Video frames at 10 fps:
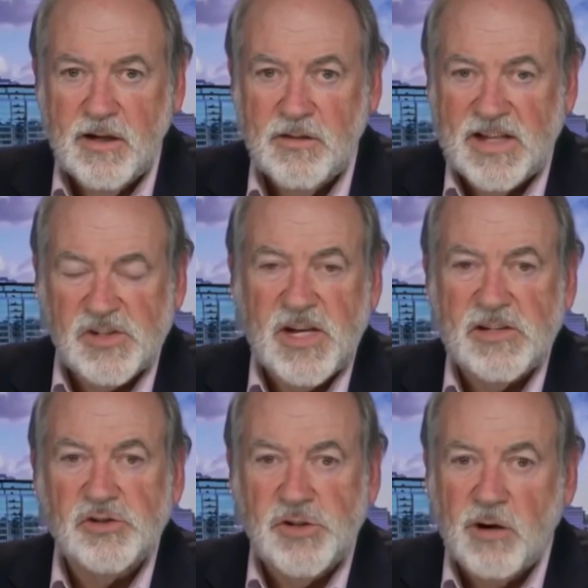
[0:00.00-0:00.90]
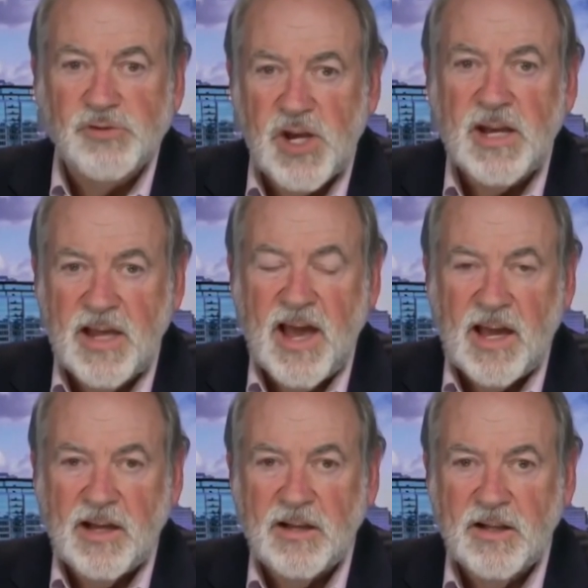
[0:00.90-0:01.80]
that says don't say
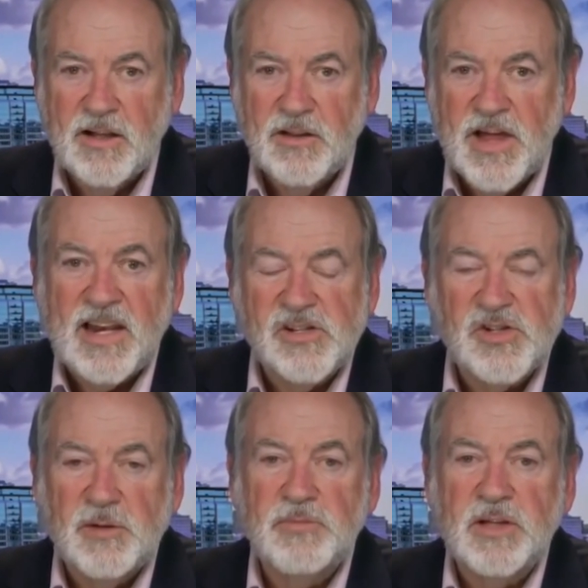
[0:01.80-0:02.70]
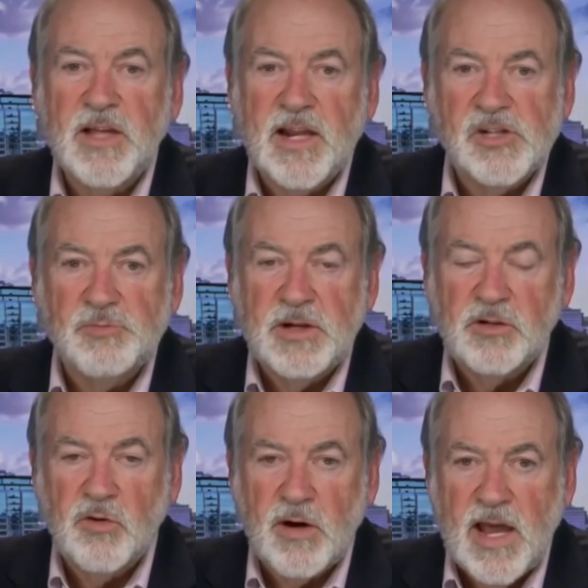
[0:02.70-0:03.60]
gay. That is something that has been
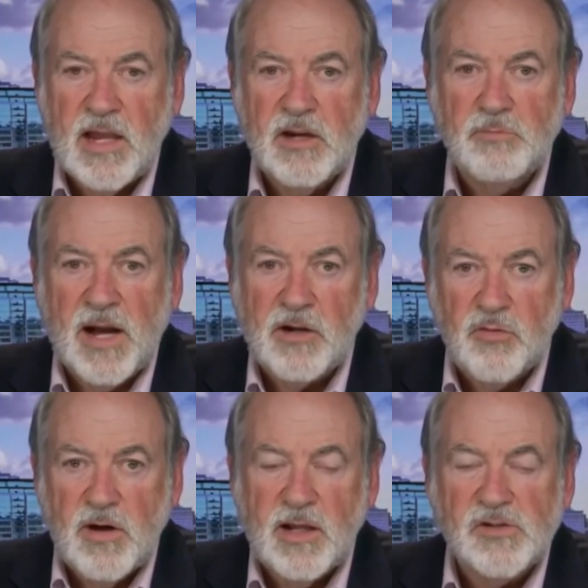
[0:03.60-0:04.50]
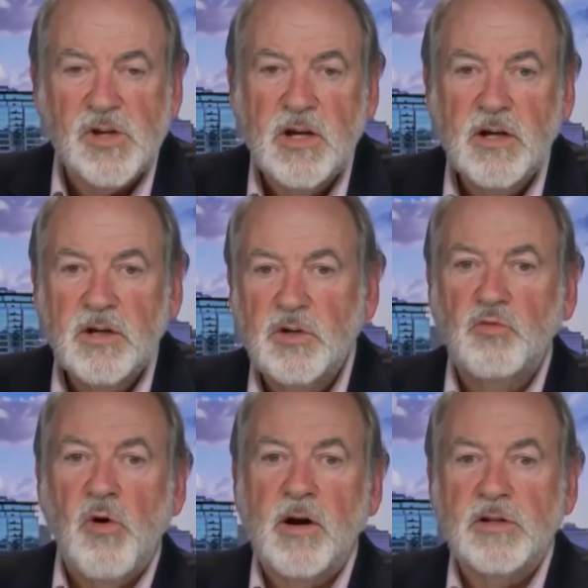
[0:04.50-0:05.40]
created by critics who
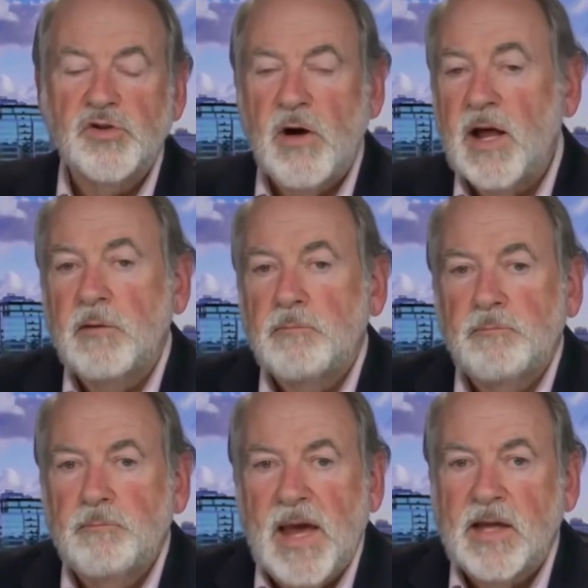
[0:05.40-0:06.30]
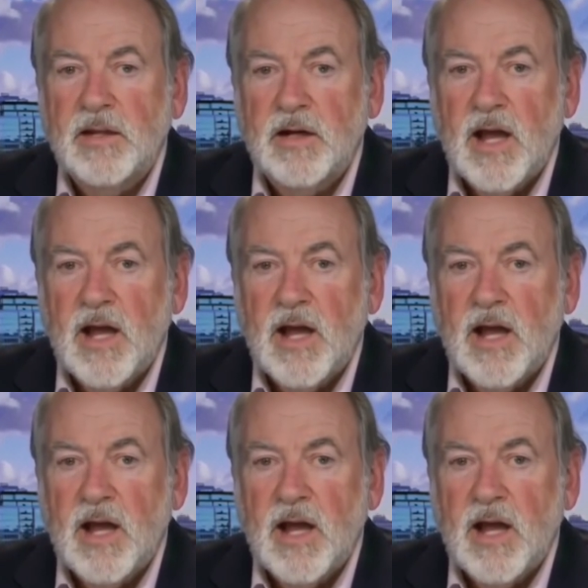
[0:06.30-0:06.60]
want to try to make it a